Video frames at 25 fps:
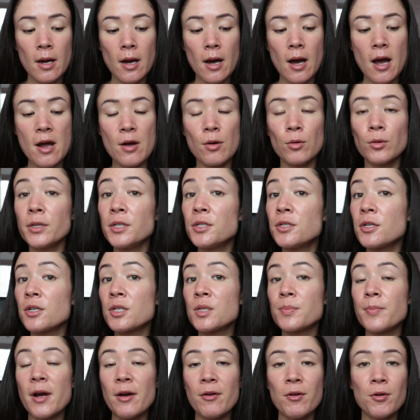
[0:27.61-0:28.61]
I only took
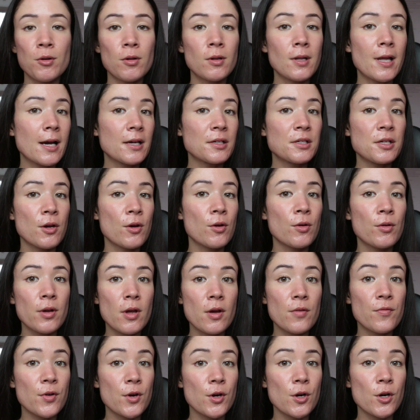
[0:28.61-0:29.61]

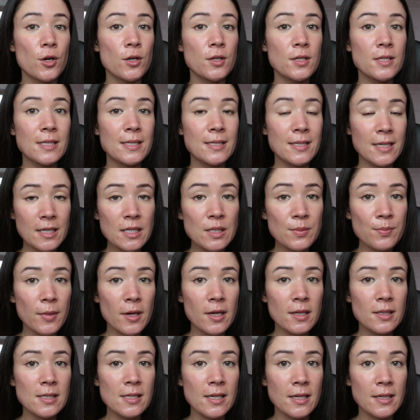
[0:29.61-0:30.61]
Spironolactone for 6
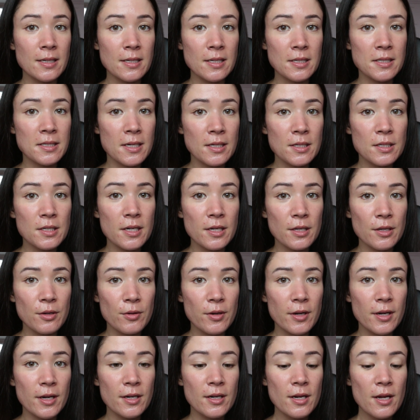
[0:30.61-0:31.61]
months and discontinued
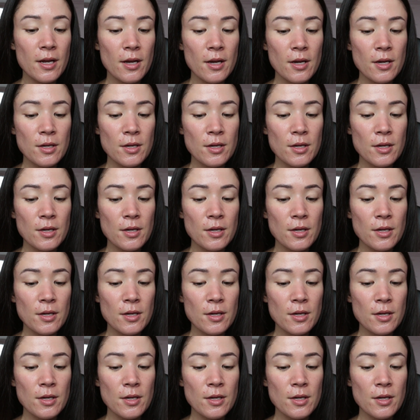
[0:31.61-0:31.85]
it,